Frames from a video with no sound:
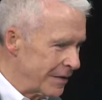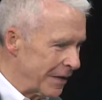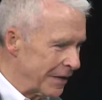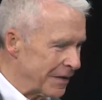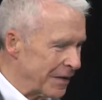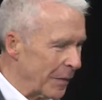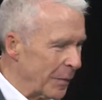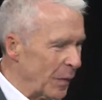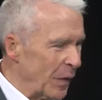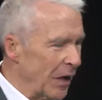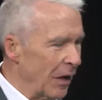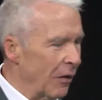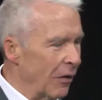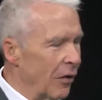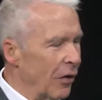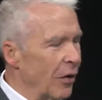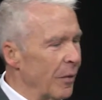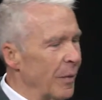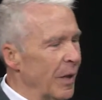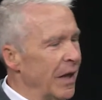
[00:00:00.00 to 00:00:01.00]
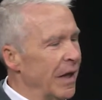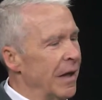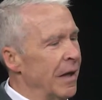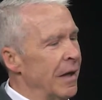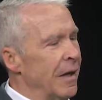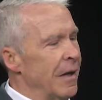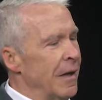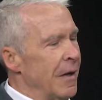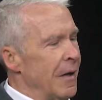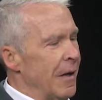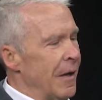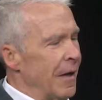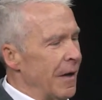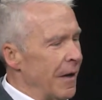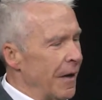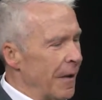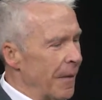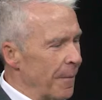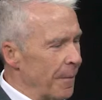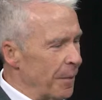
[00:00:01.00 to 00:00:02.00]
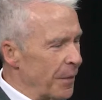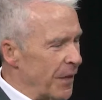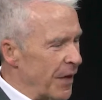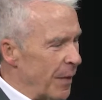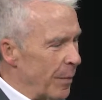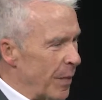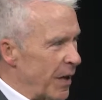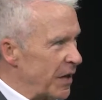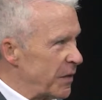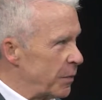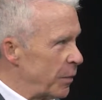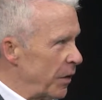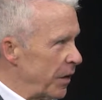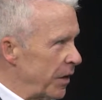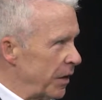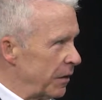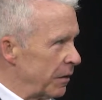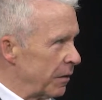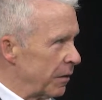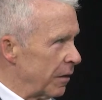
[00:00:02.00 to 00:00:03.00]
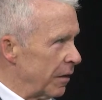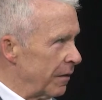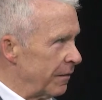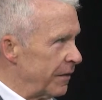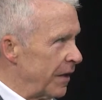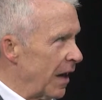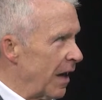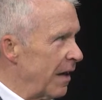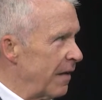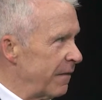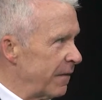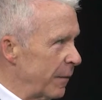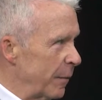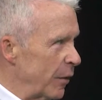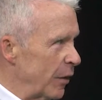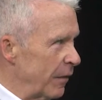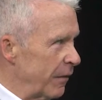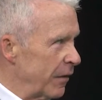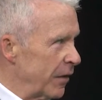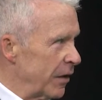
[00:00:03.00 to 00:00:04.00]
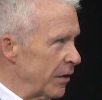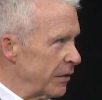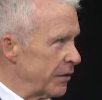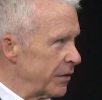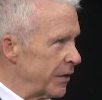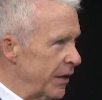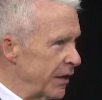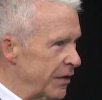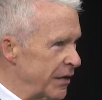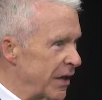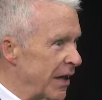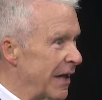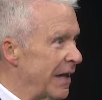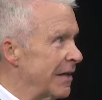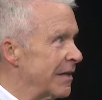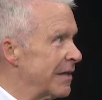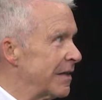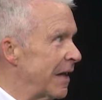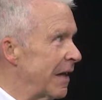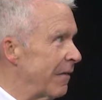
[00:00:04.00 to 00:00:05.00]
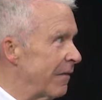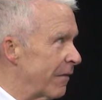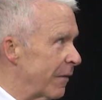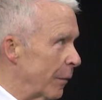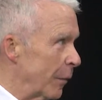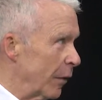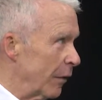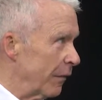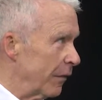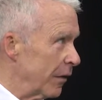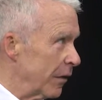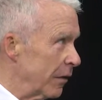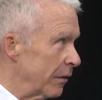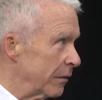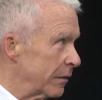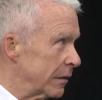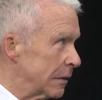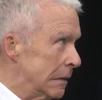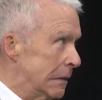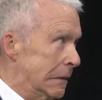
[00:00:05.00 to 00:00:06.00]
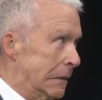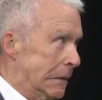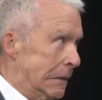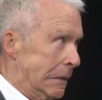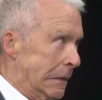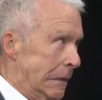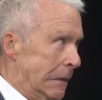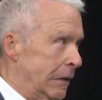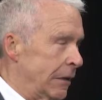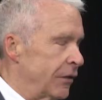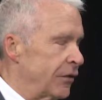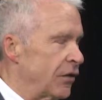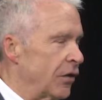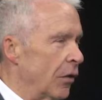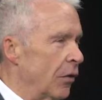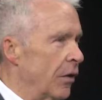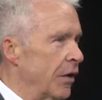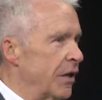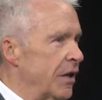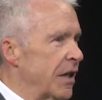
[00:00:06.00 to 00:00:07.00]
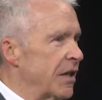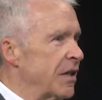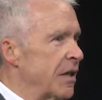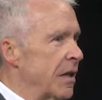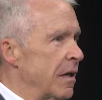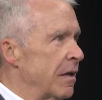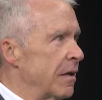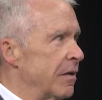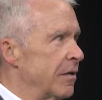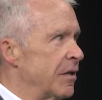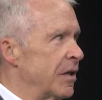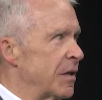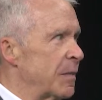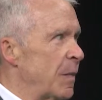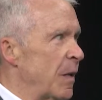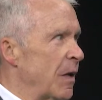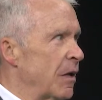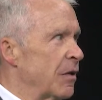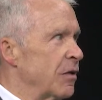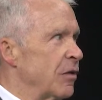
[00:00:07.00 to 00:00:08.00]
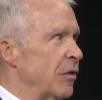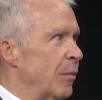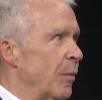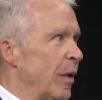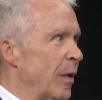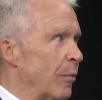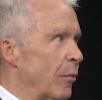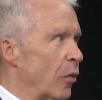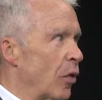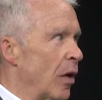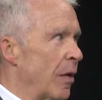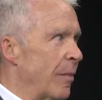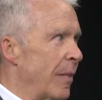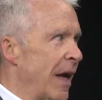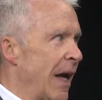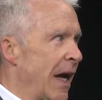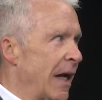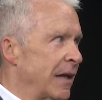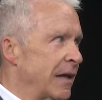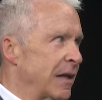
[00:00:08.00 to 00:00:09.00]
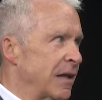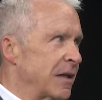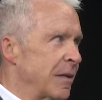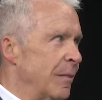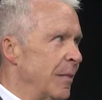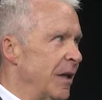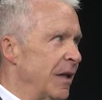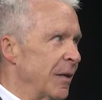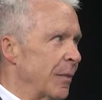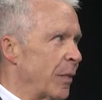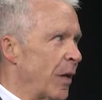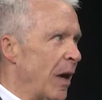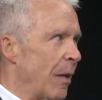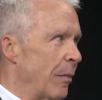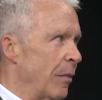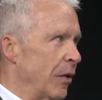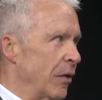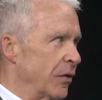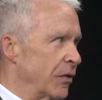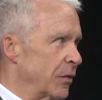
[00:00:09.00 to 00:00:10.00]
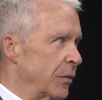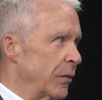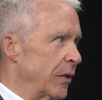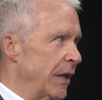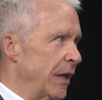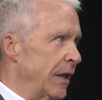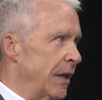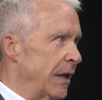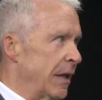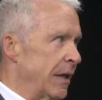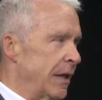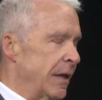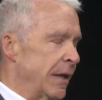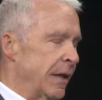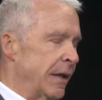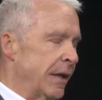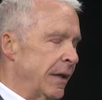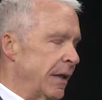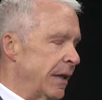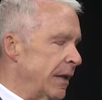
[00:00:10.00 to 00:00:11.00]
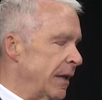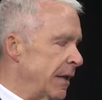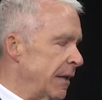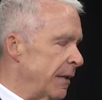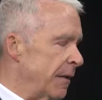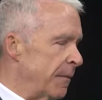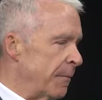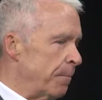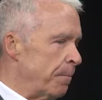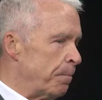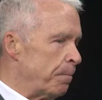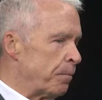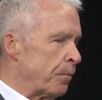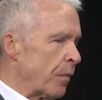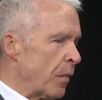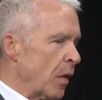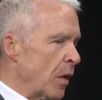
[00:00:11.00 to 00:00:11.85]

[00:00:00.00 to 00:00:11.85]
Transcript: said something alarming. Um, the best predictor of dying from an overdose is getting saved from an overdose. Right. So it doesn't just because you've been brought back doesn't yes. mean the problem goes away. Not at all. No. Um,